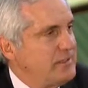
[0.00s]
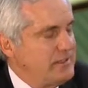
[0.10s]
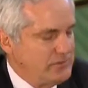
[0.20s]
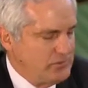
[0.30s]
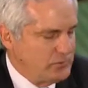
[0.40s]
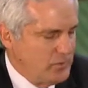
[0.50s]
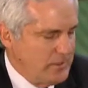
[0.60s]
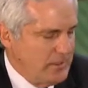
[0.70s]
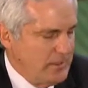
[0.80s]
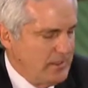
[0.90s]
This is
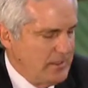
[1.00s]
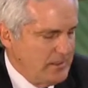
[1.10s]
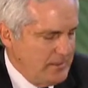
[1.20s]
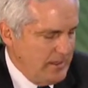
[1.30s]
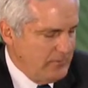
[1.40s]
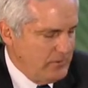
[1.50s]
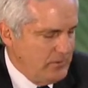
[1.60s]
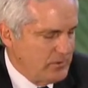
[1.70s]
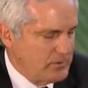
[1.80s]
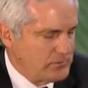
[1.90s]
what David
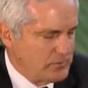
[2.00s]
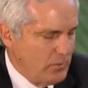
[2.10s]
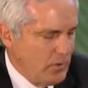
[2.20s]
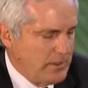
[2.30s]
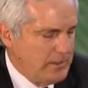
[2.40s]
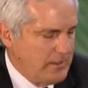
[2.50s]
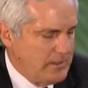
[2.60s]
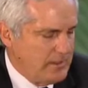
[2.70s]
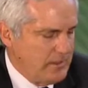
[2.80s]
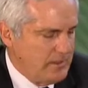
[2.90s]
Dewhurst so wanted to
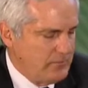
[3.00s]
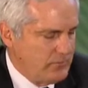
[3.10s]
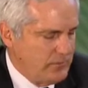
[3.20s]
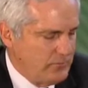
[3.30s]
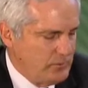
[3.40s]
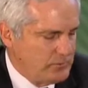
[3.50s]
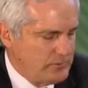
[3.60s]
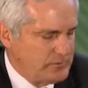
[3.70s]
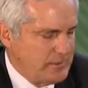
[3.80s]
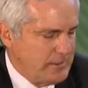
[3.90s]
get done for the future of
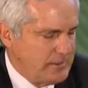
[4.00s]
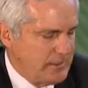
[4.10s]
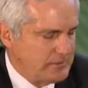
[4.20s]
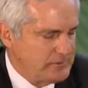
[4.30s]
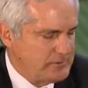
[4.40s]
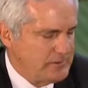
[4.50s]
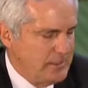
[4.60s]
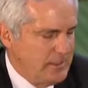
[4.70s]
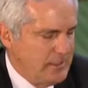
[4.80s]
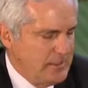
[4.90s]
the state of Texas.
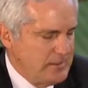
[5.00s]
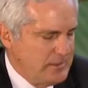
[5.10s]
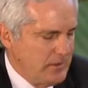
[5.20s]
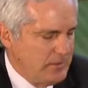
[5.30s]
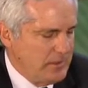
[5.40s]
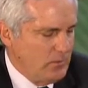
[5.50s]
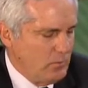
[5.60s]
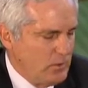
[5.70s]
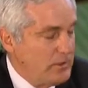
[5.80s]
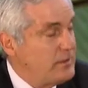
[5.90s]
Tell me,
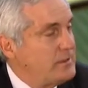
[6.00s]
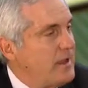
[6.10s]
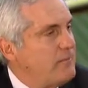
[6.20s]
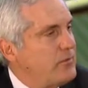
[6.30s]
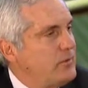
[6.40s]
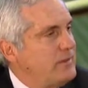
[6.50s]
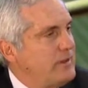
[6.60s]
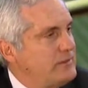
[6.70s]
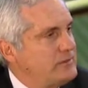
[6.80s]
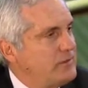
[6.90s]
what are the top 3
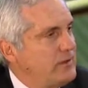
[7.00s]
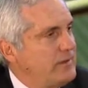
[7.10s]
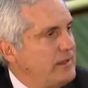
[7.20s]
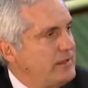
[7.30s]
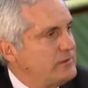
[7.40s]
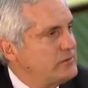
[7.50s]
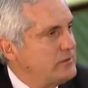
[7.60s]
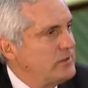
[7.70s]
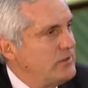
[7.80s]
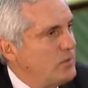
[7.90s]
things that are on that list?
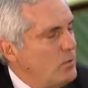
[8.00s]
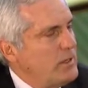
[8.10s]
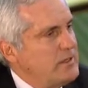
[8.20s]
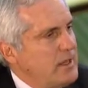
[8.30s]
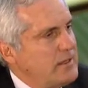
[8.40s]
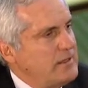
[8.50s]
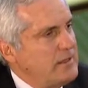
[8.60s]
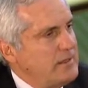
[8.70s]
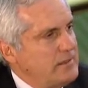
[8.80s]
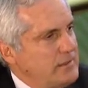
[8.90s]
What got
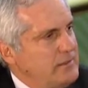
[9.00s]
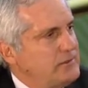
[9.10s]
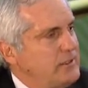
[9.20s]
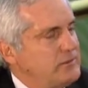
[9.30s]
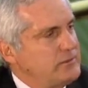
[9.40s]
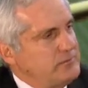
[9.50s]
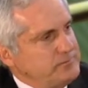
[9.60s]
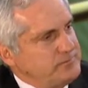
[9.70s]
done this session?